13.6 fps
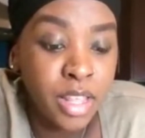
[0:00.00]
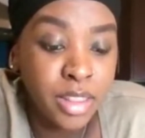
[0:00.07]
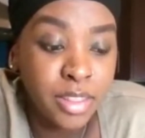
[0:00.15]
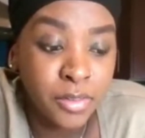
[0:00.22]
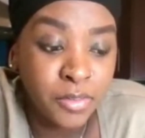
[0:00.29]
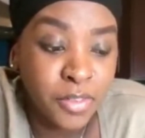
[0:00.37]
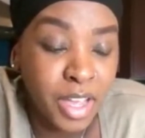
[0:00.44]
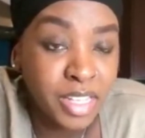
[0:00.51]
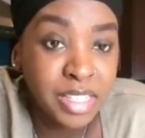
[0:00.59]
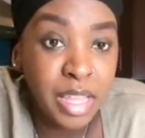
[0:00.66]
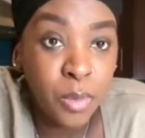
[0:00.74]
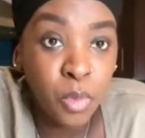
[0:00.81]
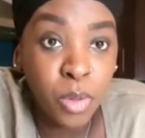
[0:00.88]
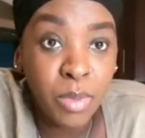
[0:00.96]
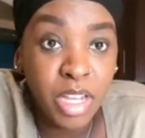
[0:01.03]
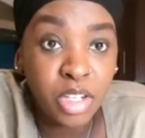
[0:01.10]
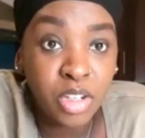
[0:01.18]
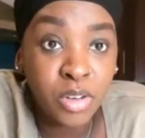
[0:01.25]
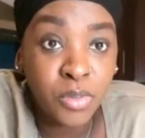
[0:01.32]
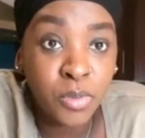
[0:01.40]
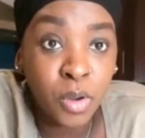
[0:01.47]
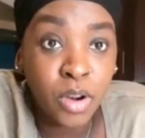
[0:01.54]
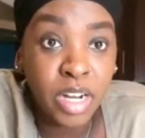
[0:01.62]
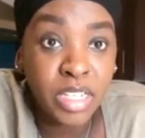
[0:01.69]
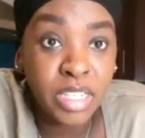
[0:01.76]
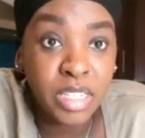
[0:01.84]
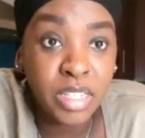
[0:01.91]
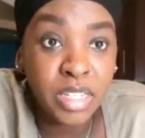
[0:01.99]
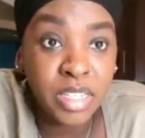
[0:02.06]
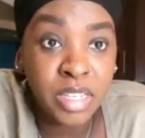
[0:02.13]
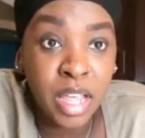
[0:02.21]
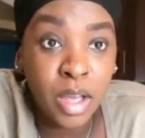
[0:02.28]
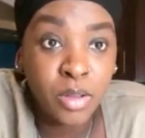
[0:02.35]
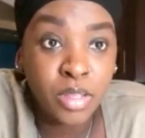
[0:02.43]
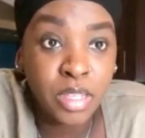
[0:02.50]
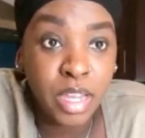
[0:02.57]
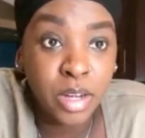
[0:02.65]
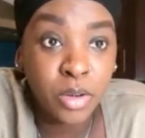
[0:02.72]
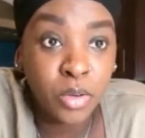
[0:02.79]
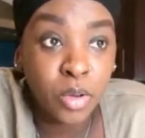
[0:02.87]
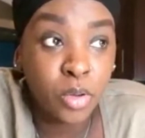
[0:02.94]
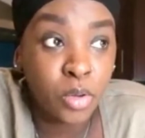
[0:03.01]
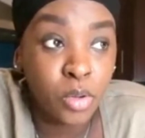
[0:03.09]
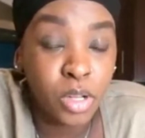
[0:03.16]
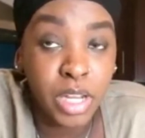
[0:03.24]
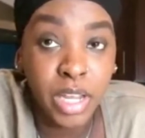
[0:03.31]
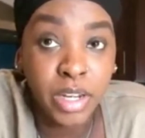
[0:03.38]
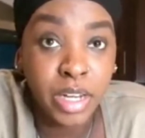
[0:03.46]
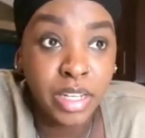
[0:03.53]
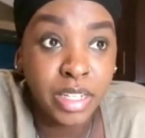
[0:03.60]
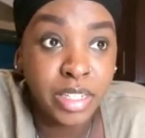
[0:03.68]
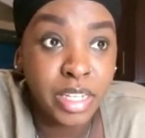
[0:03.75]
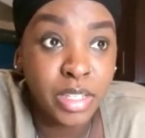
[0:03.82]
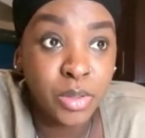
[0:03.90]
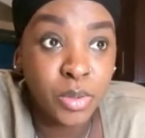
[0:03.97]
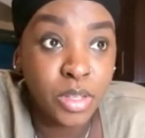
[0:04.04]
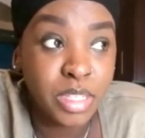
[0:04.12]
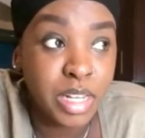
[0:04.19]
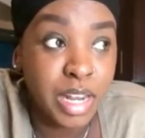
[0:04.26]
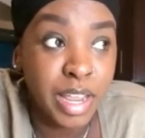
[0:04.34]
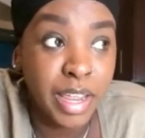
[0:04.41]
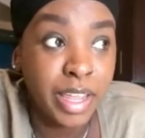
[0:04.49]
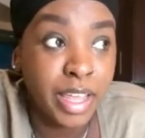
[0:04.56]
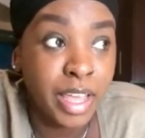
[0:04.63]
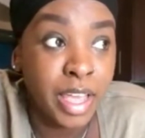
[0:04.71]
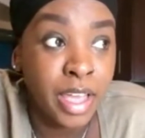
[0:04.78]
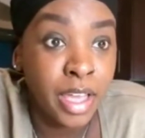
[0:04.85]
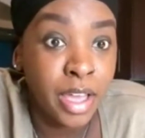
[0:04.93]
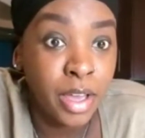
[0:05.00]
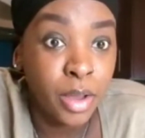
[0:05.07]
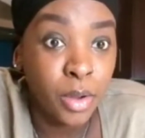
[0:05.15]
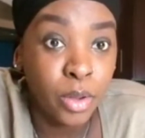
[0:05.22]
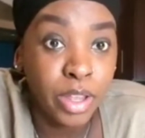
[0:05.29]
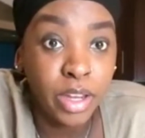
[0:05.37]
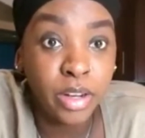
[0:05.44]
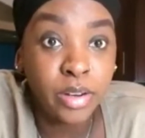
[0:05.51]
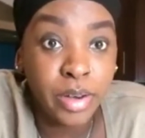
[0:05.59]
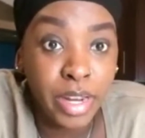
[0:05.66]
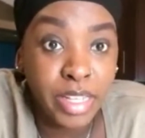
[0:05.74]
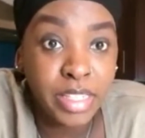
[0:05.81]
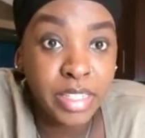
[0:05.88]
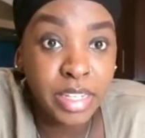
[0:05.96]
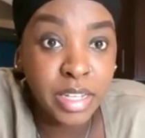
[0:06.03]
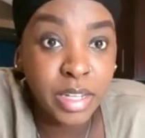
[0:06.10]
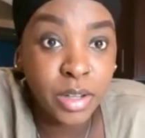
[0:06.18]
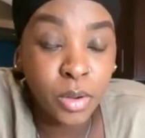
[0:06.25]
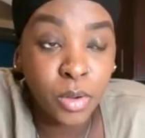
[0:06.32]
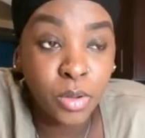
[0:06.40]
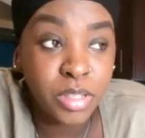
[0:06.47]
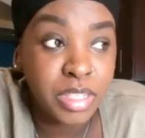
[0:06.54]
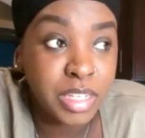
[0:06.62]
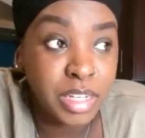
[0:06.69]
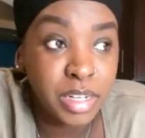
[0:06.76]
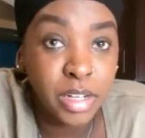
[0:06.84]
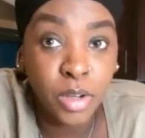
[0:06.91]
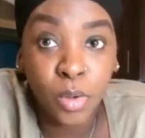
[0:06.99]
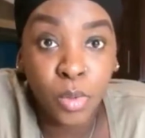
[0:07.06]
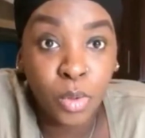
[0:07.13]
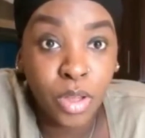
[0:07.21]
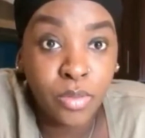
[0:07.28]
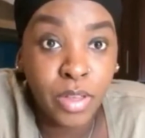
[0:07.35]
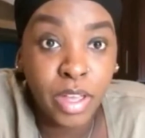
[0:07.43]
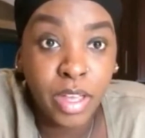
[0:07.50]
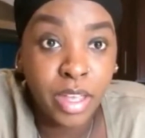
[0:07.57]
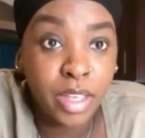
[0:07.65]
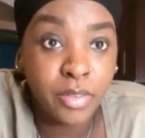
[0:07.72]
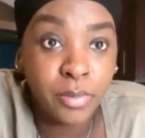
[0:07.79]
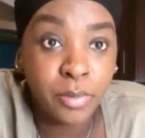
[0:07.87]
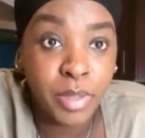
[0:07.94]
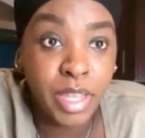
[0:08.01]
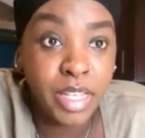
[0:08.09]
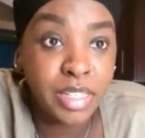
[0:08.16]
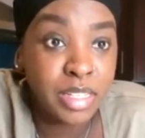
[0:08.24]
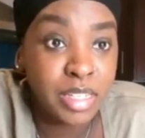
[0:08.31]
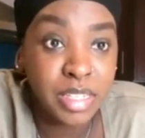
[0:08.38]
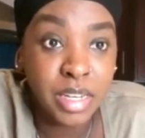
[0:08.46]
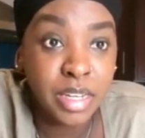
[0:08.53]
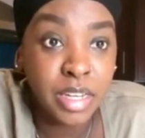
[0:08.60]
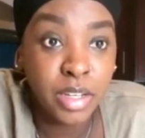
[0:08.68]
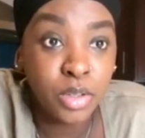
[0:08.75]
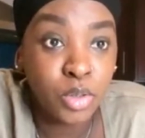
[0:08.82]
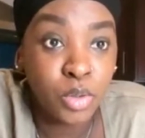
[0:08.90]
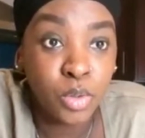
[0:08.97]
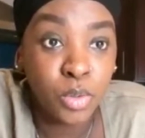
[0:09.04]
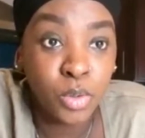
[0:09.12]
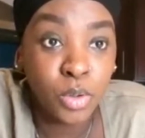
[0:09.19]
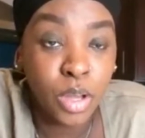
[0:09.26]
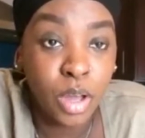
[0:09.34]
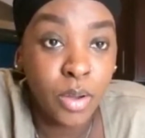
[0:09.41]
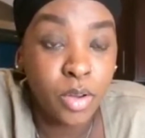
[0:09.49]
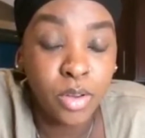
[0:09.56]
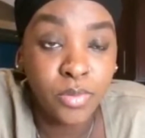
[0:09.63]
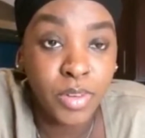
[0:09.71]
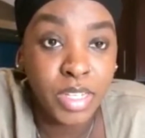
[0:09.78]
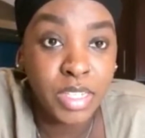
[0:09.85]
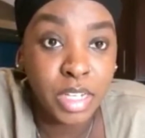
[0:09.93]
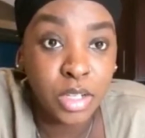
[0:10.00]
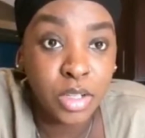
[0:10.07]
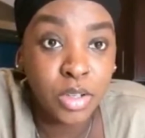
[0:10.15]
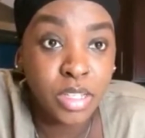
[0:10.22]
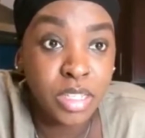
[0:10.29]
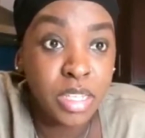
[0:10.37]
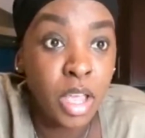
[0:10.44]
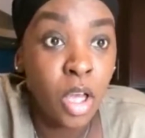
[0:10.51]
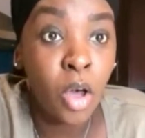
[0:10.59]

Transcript: the first time we mentioned Forex in this house, I know Google Analytics was like going crazy, or Siri or whoever FBI is listening to our conversations.